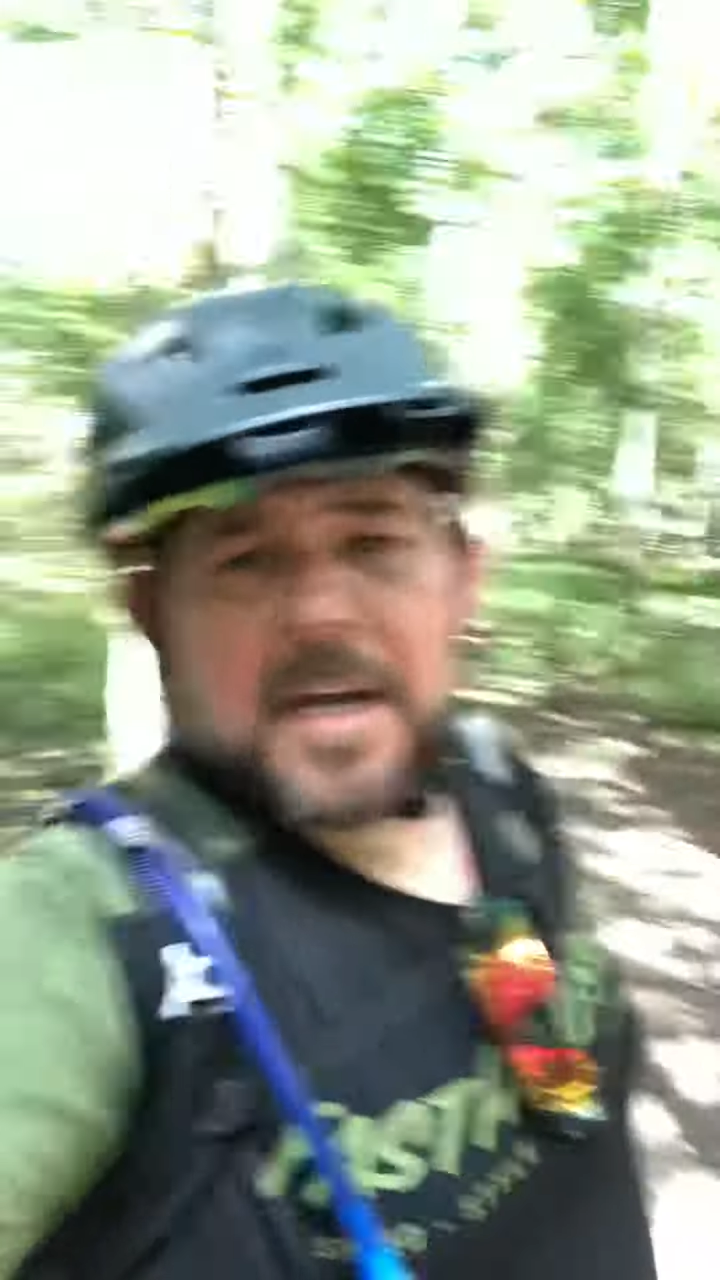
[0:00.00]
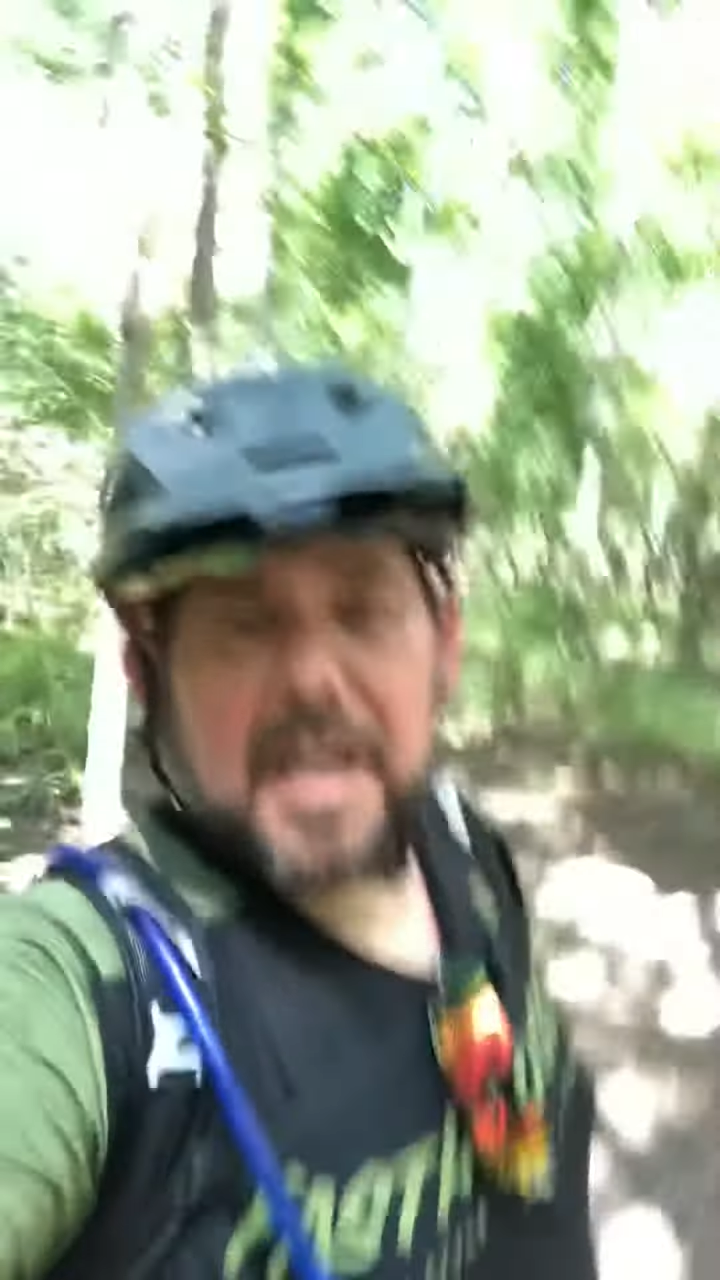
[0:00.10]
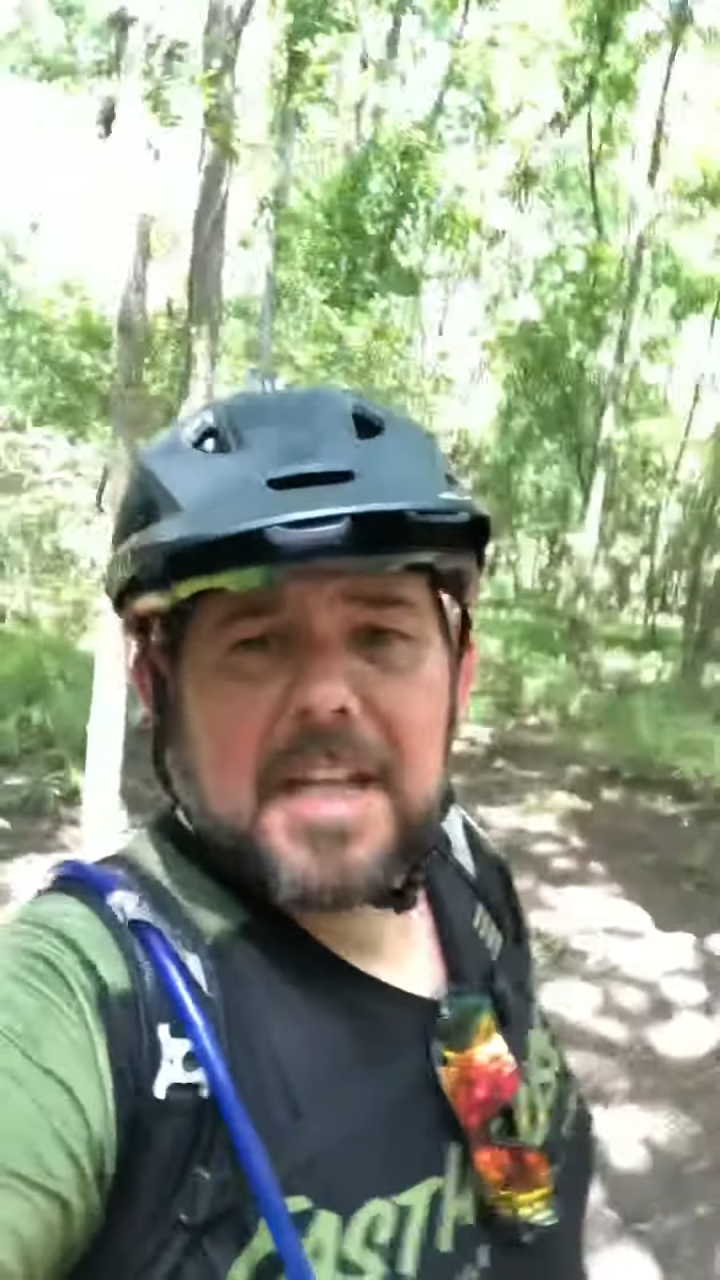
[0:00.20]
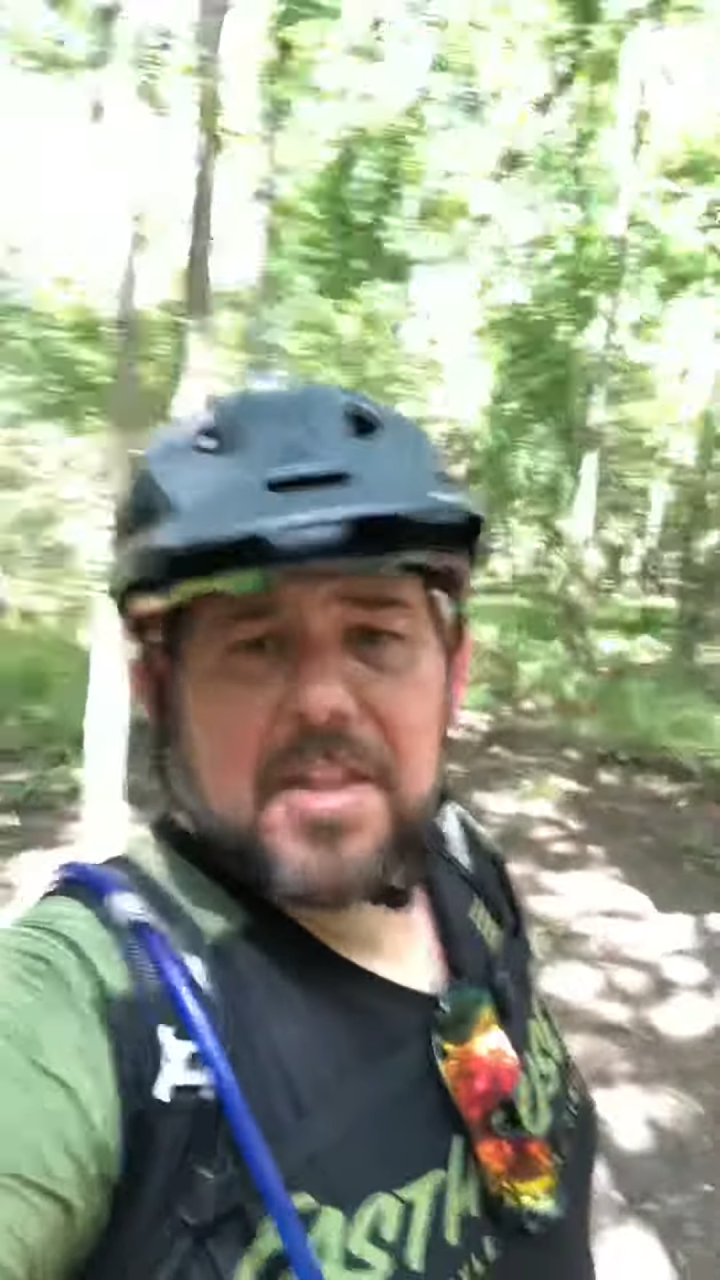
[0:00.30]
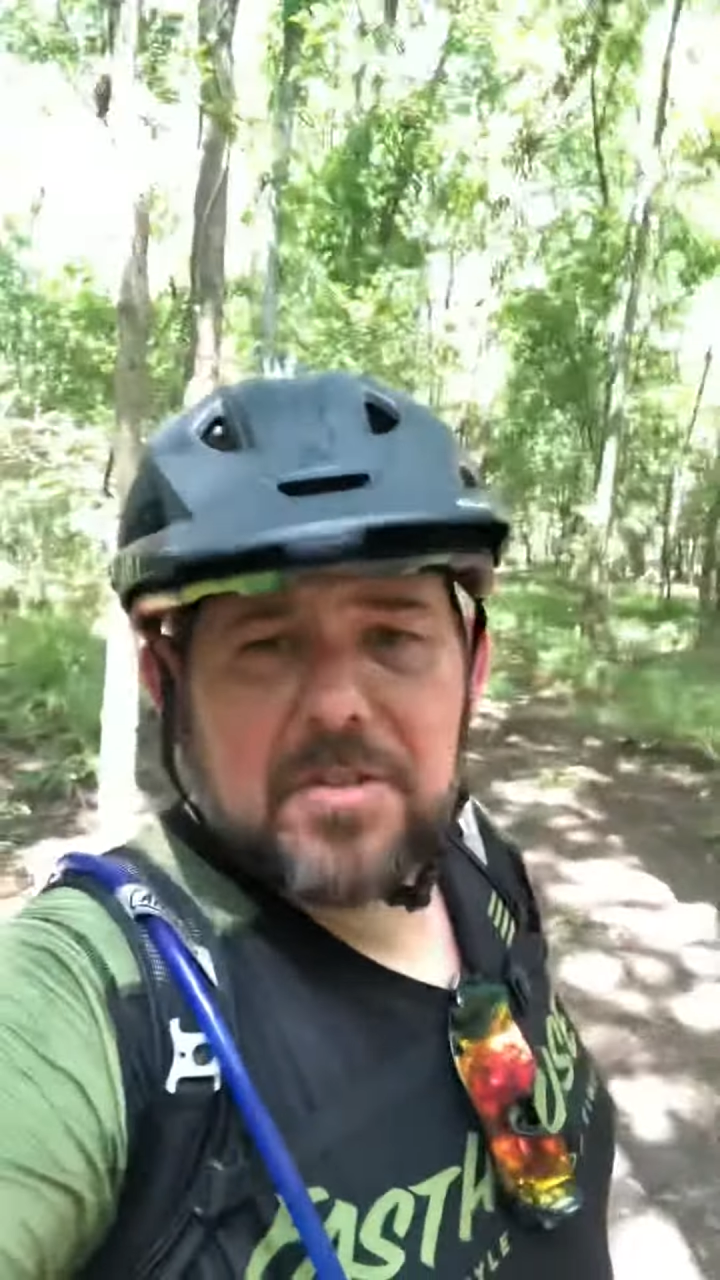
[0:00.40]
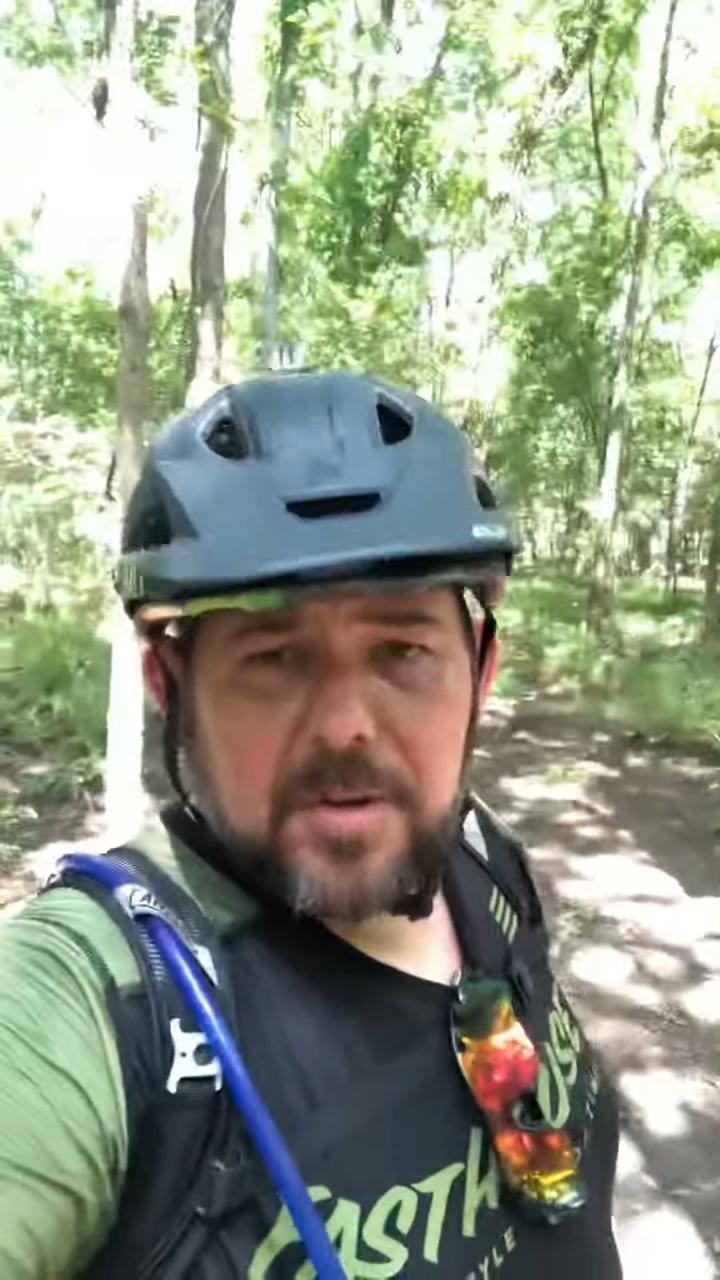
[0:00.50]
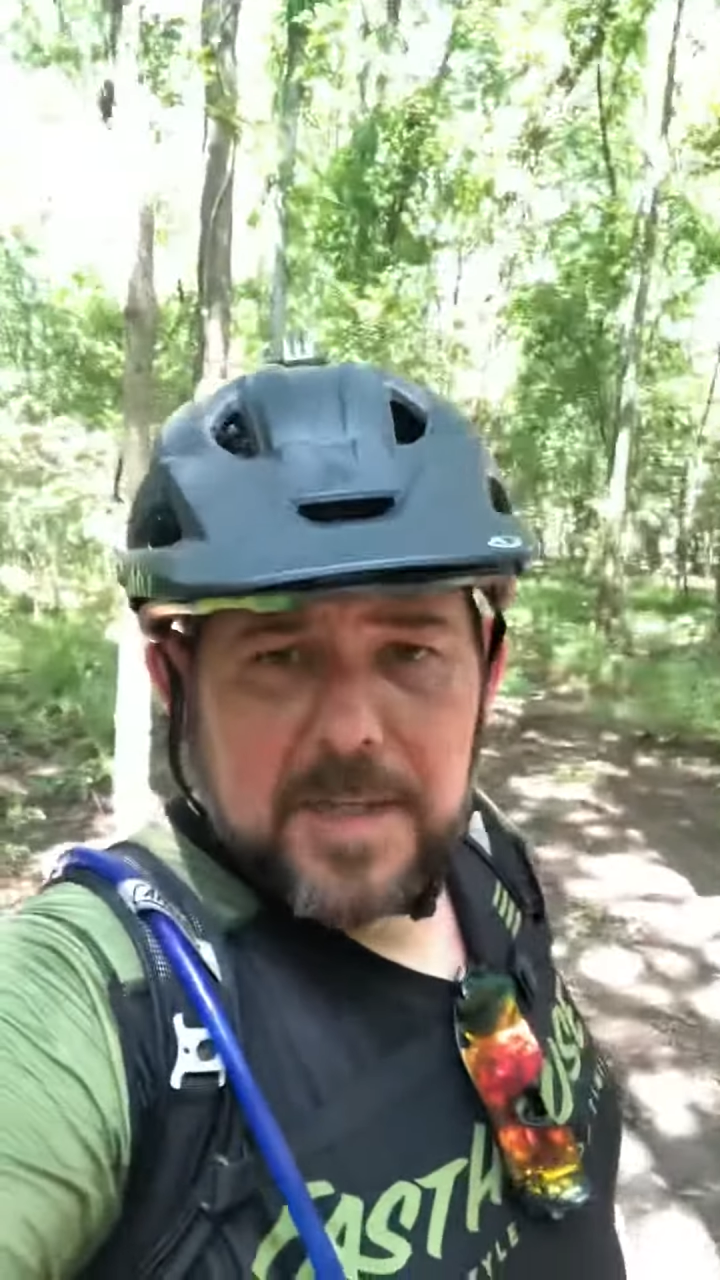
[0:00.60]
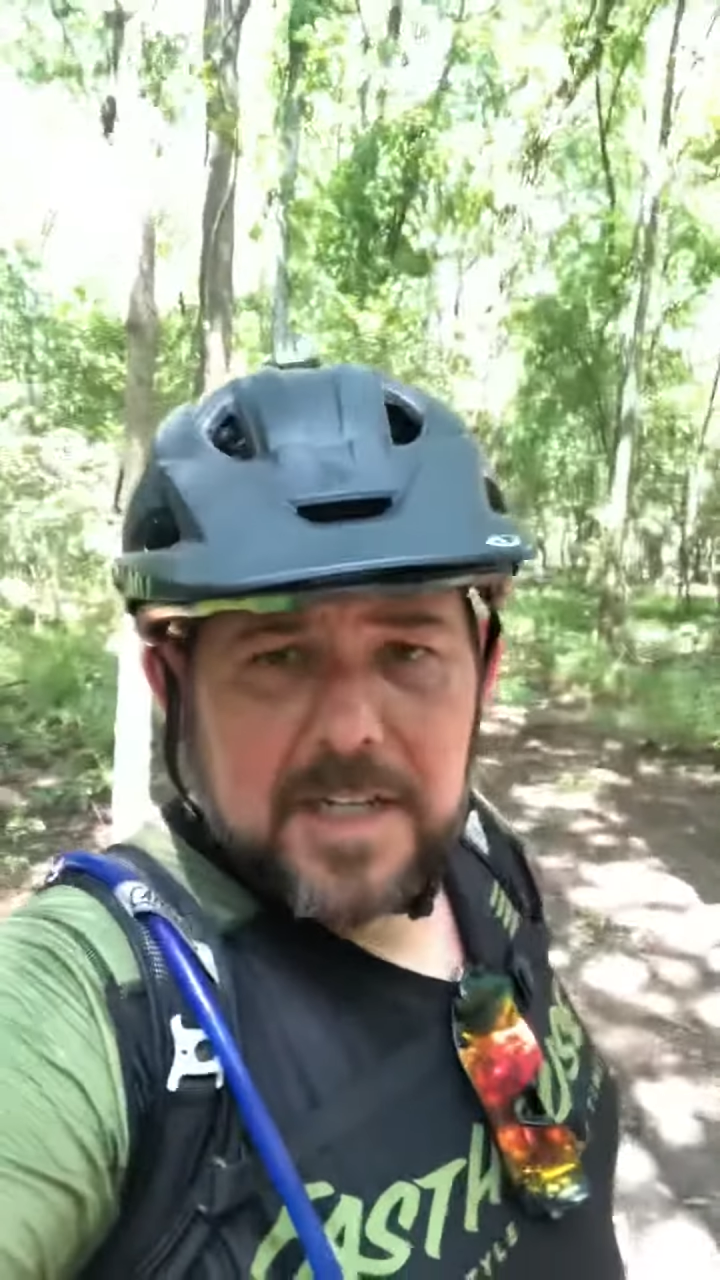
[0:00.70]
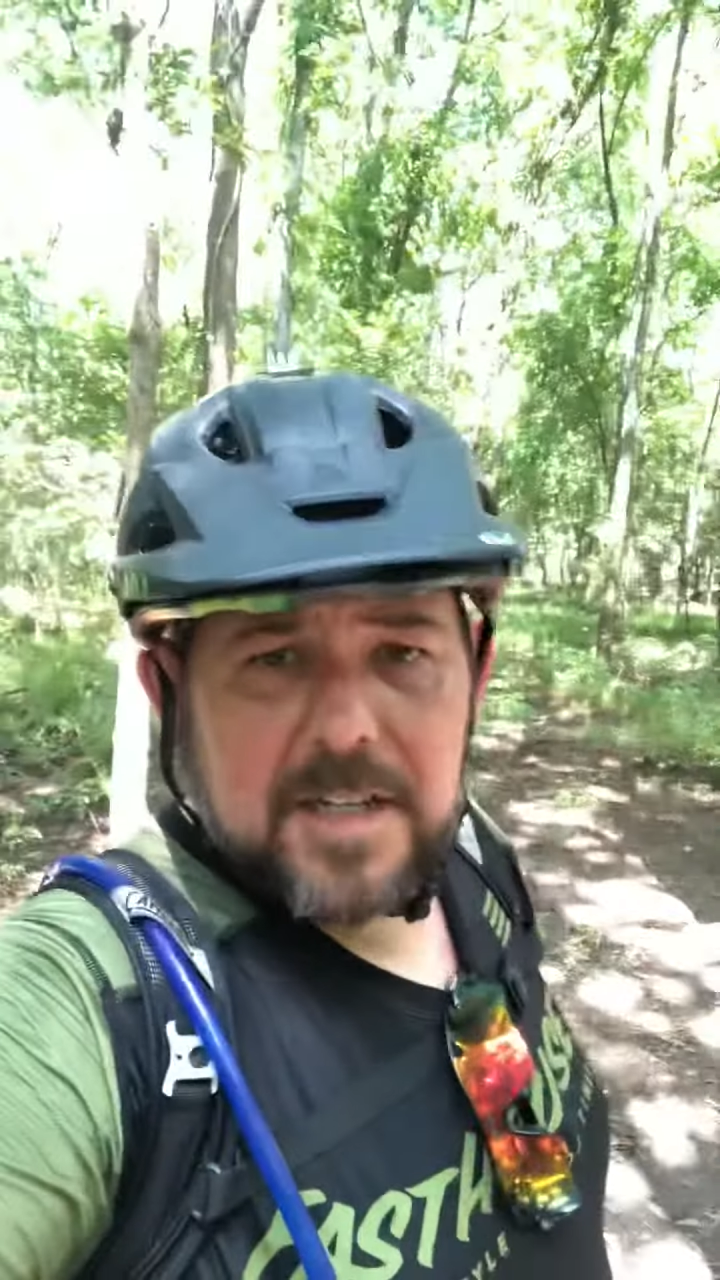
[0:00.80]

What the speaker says: And that threw me